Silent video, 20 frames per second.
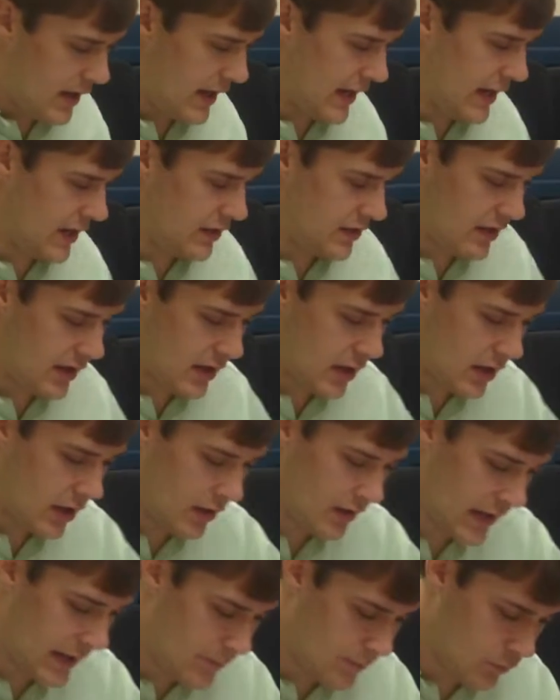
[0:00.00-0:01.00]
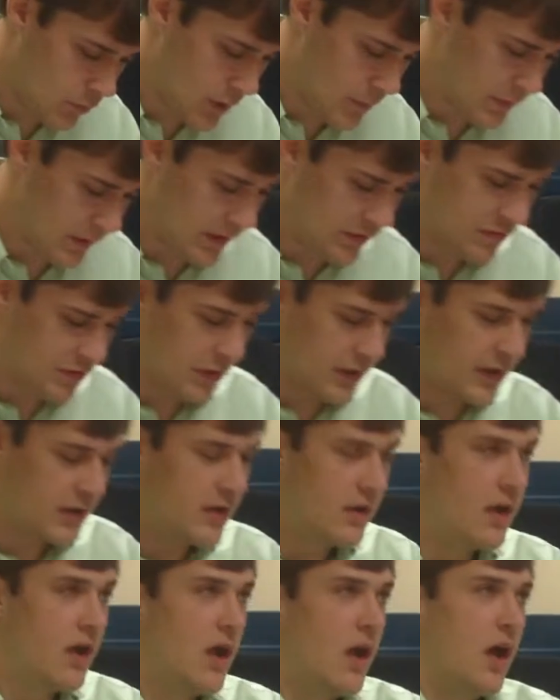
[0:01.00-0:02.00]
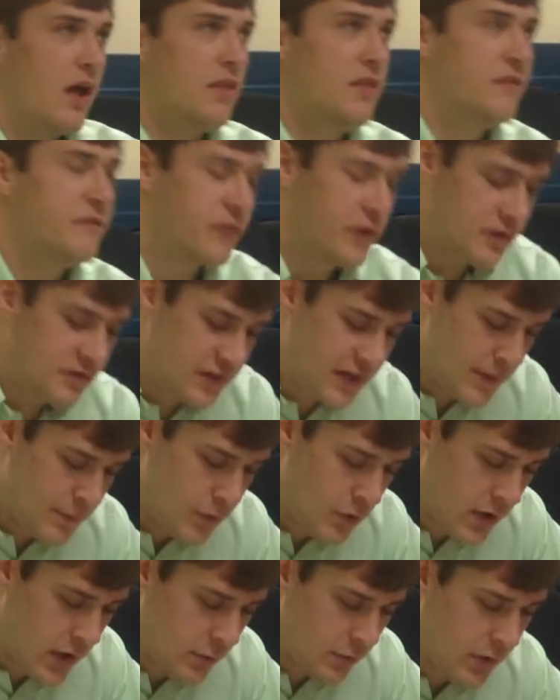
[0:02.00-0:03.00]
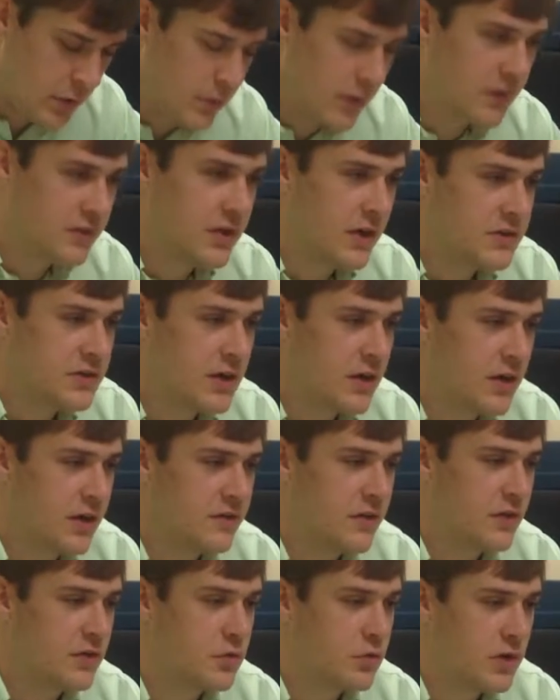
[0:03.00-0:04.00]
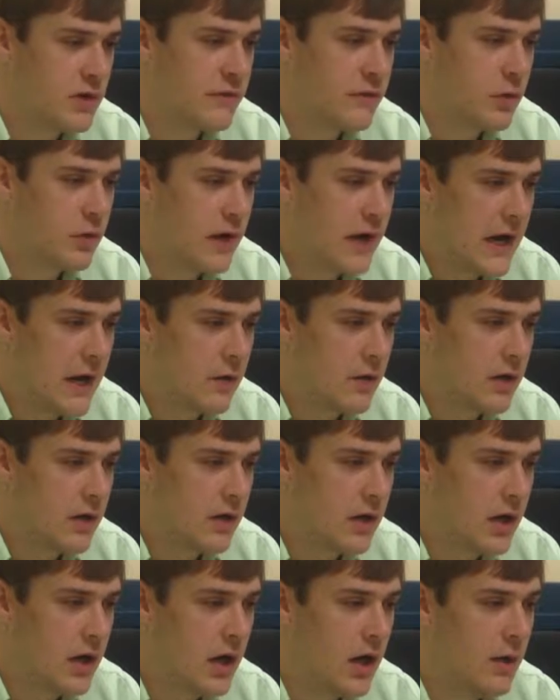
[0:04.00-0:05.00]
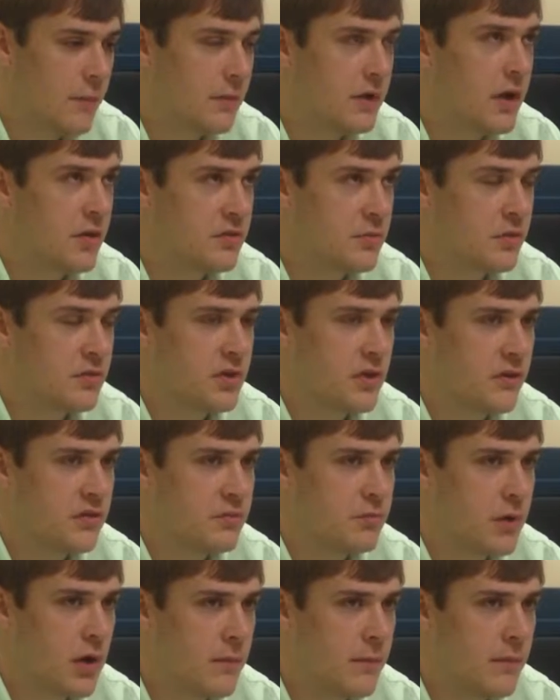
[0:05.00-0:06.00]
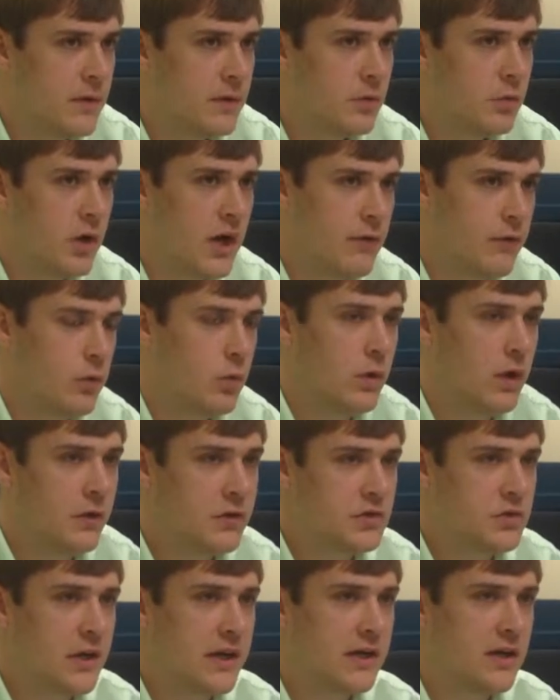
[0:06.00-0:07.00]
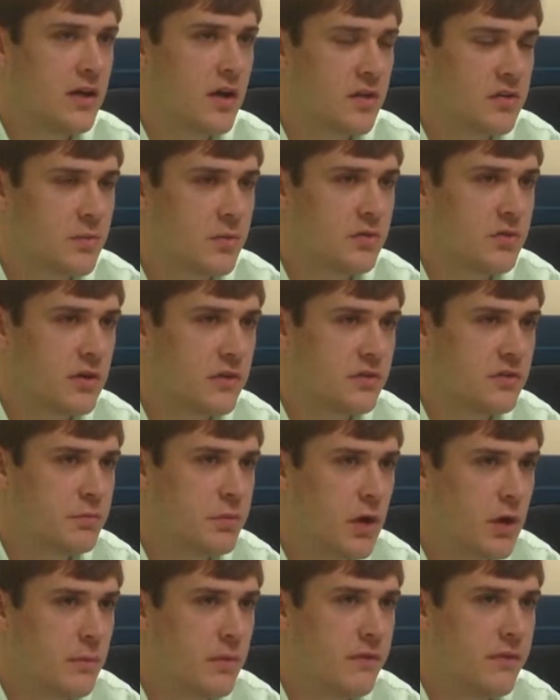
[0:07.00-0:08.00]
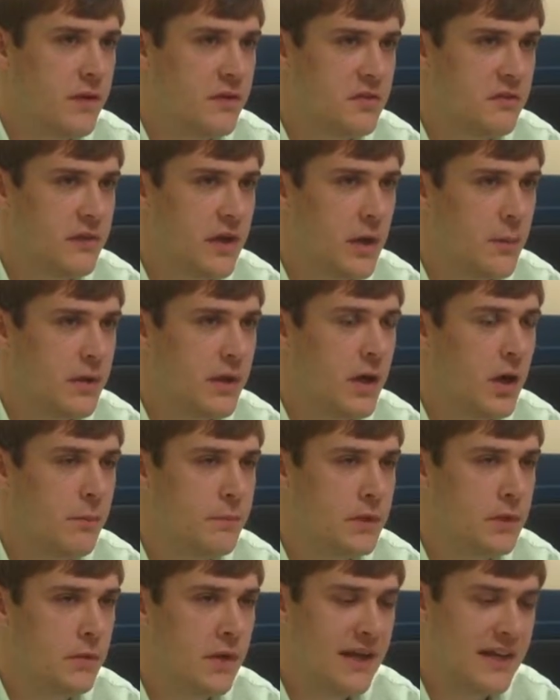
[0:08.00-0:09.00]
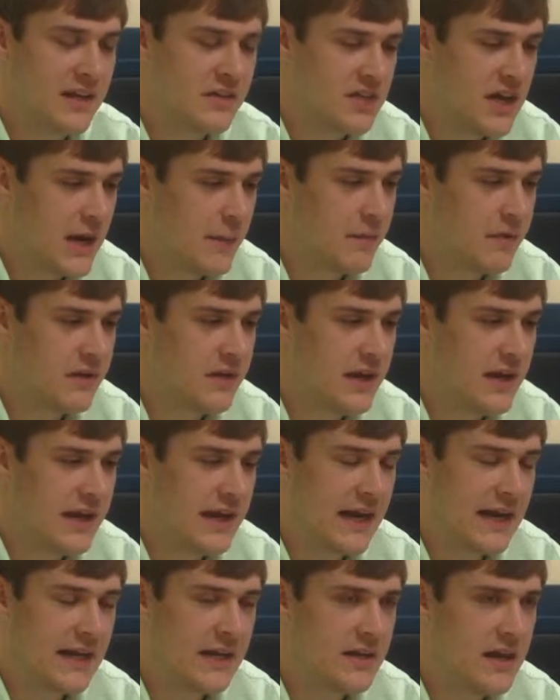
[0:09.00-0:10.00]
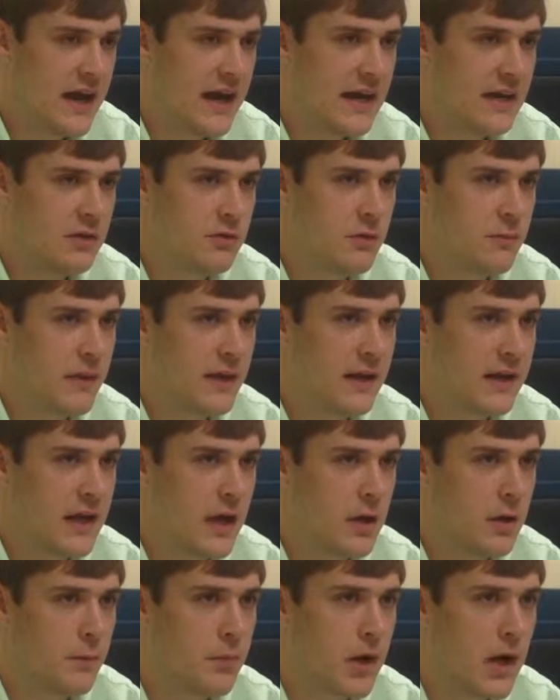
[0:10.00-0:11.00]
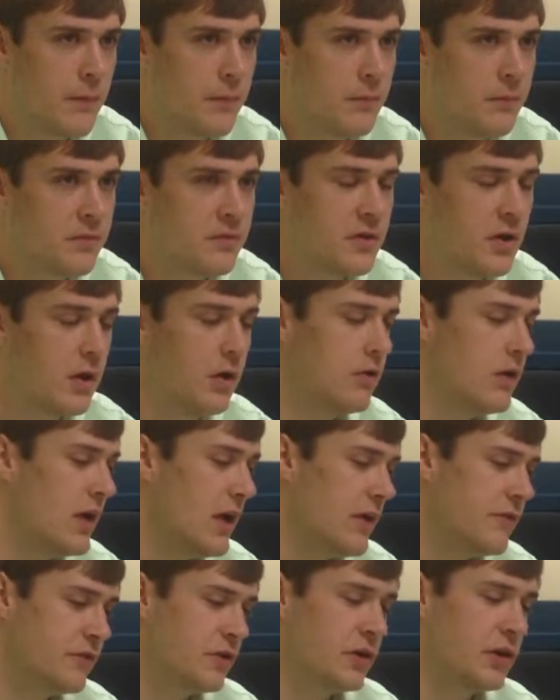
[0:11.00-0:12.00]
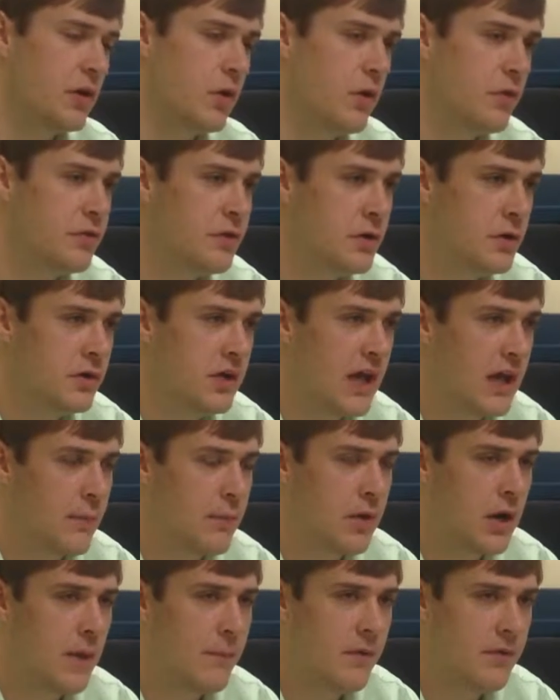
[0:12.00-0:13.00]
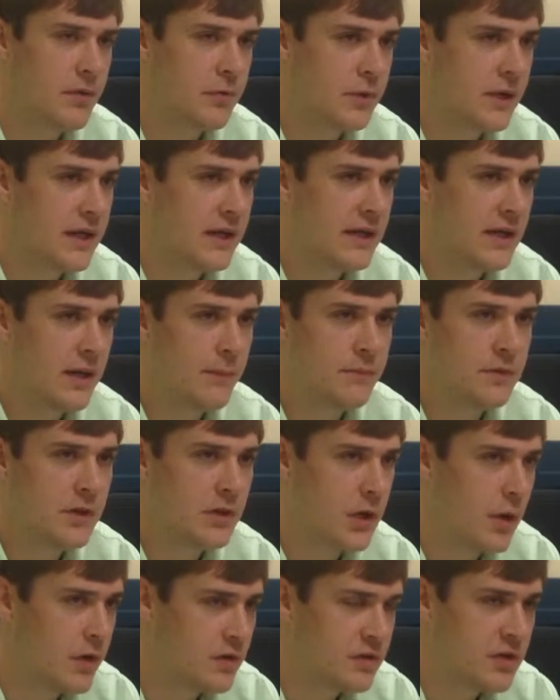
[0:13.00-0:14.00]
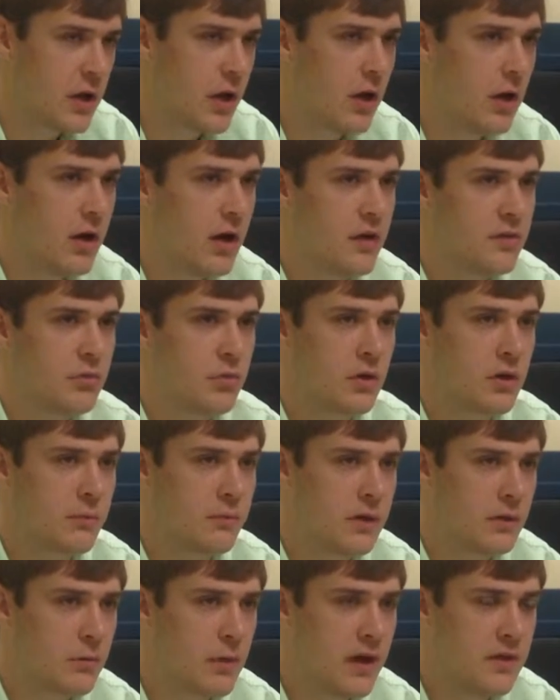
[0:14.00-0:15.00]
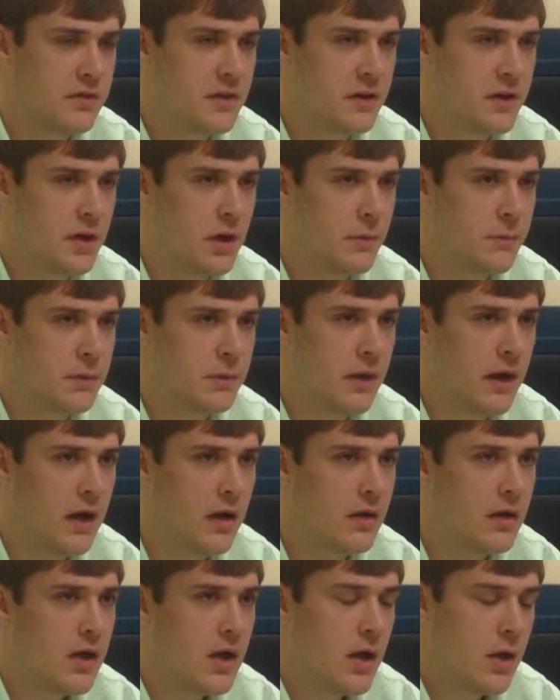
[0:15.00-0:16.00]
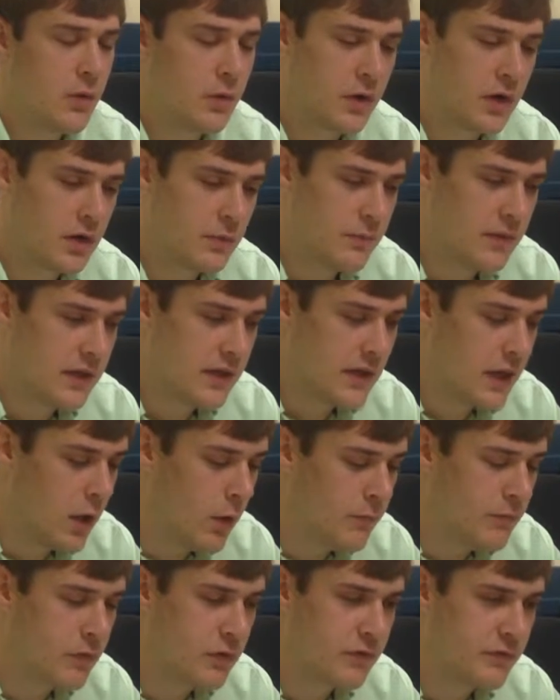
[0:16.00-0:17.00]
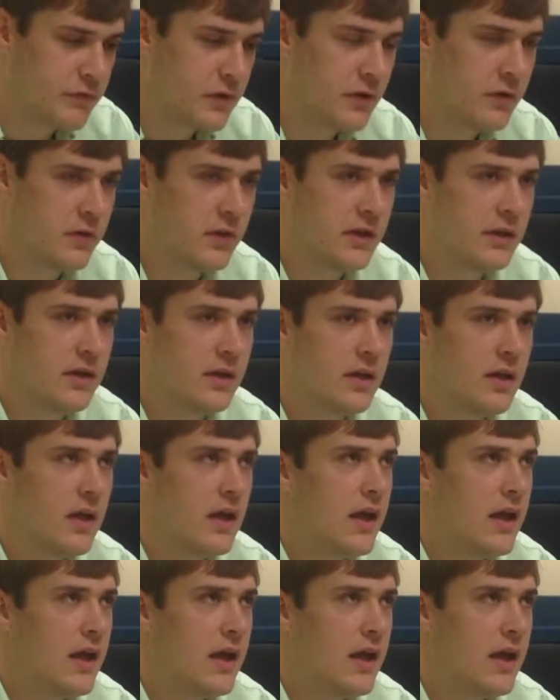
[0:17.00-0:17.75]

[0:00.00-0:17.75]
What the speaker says: And okay, well, I'm going to get started. The first key point I really want to touch on is our 24-hour customer service department. We have a well-trained customer service department that's available to help you any time of the day, any night you may encounter problems. So if you're going through and you got a problem at 3 a.m., you can always call us. We're going to be right there to help you out. We're going to be helpful and friendly.